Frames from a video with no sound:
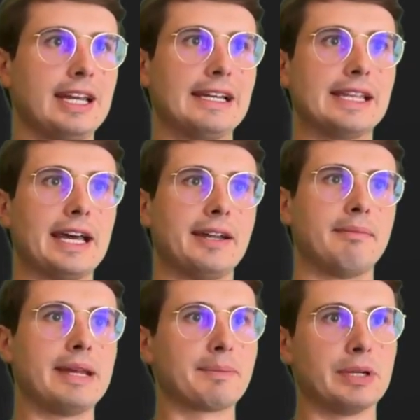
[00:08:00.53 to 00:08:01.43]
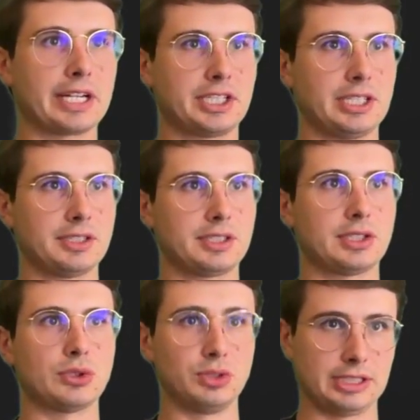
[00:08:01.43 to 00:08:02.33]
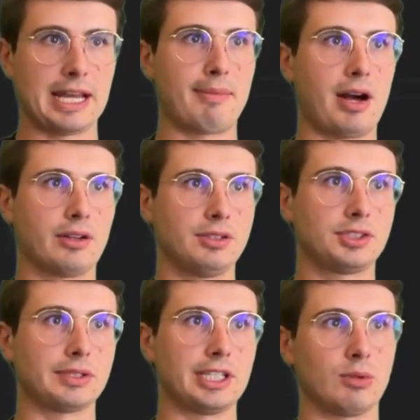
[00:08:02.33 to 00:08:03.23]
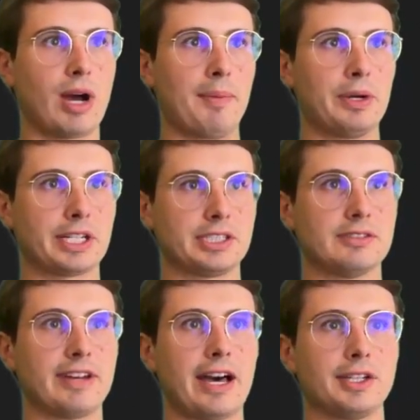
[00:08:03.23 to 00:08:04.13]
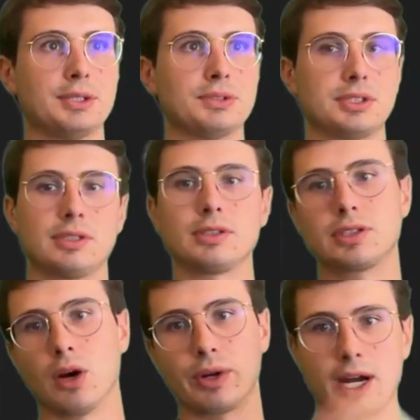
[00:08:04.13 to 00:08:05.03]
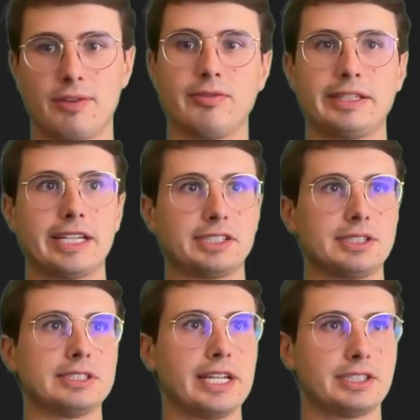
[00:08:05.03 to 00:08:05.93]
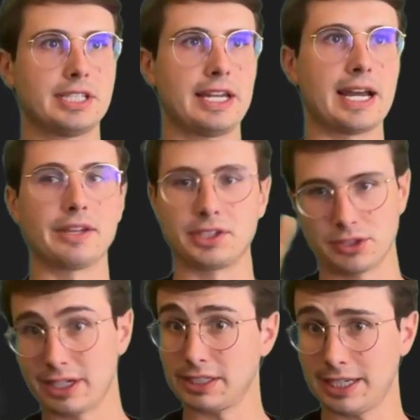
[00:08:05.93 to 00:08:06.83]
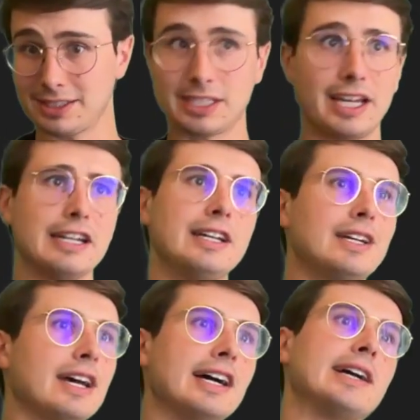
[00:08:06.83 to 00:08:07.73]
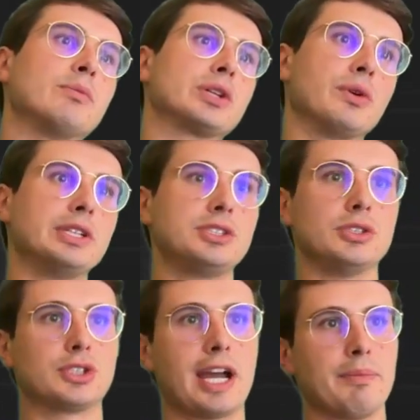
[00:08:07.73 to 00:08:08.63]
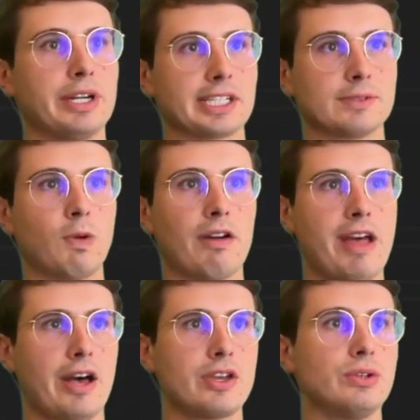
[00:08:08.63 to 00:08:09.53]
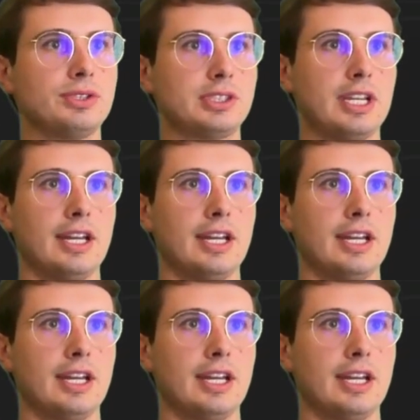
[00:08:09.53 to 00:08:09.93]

and then make predictions using that model. So here, y predictive values going off of that testing data set, not the training data set. Um, we're going to try and predict some Y values.